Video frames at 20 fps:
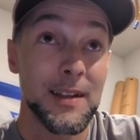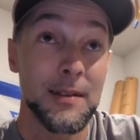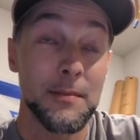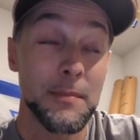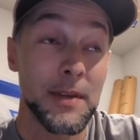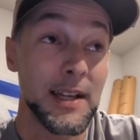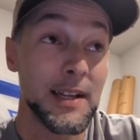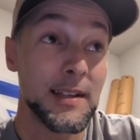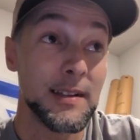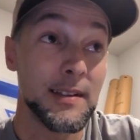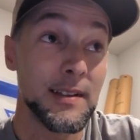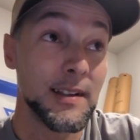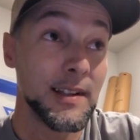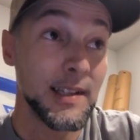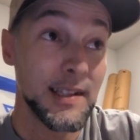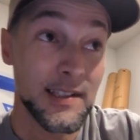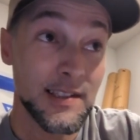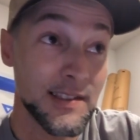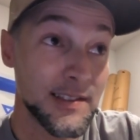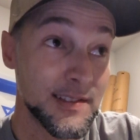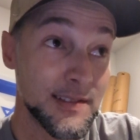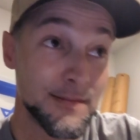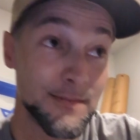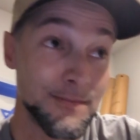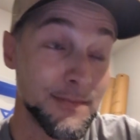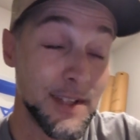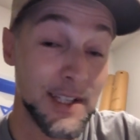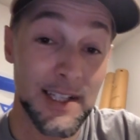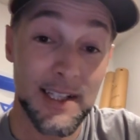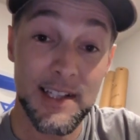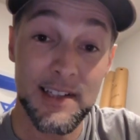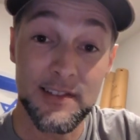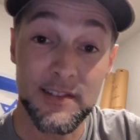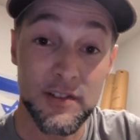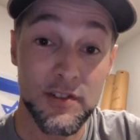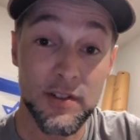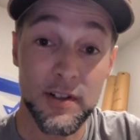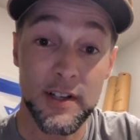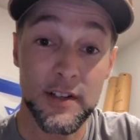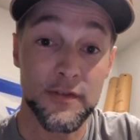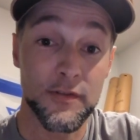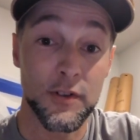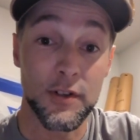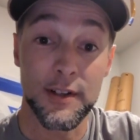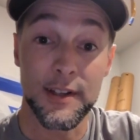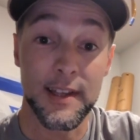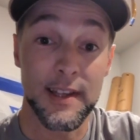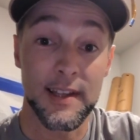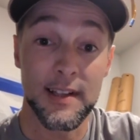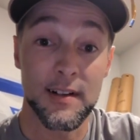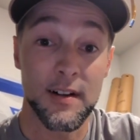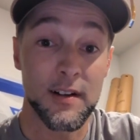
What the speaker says: Man, he needs to transfer again,